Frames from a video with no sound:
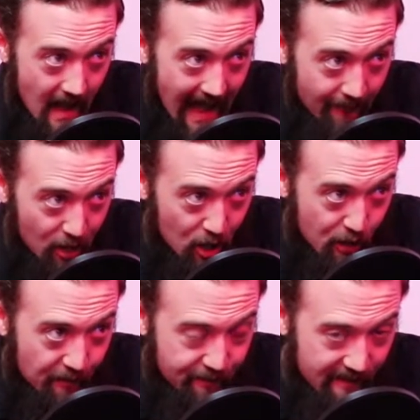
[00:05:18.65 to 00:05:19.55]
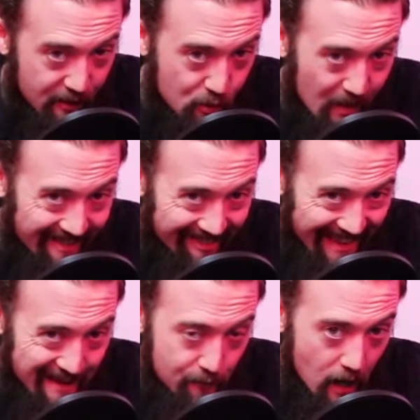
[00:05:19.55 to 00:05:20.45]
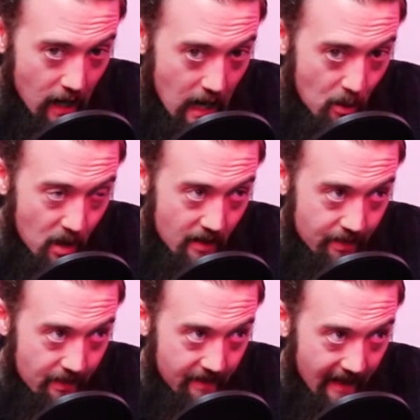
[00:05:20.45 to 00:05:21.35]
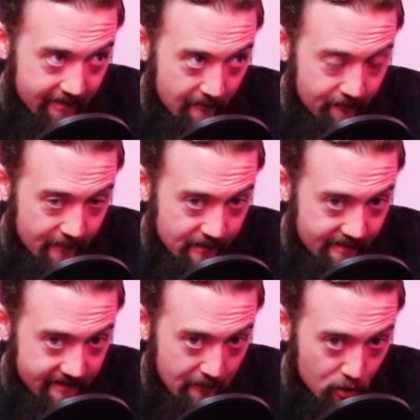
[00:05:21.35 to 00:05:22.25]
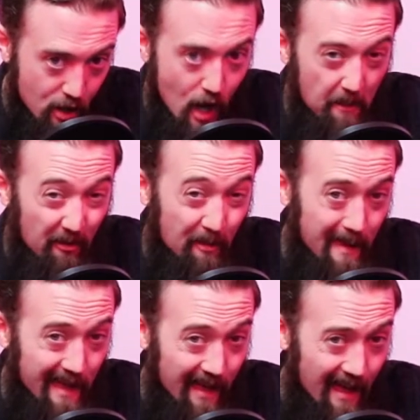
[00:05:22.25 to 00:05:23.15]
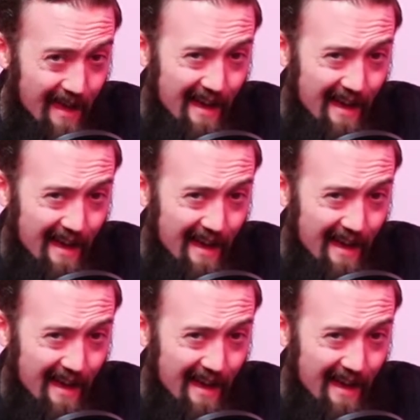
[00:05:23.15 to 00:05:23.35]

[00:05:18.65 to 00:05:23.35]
Having a look at the signal, it's even lower than the SM57. I'm speaking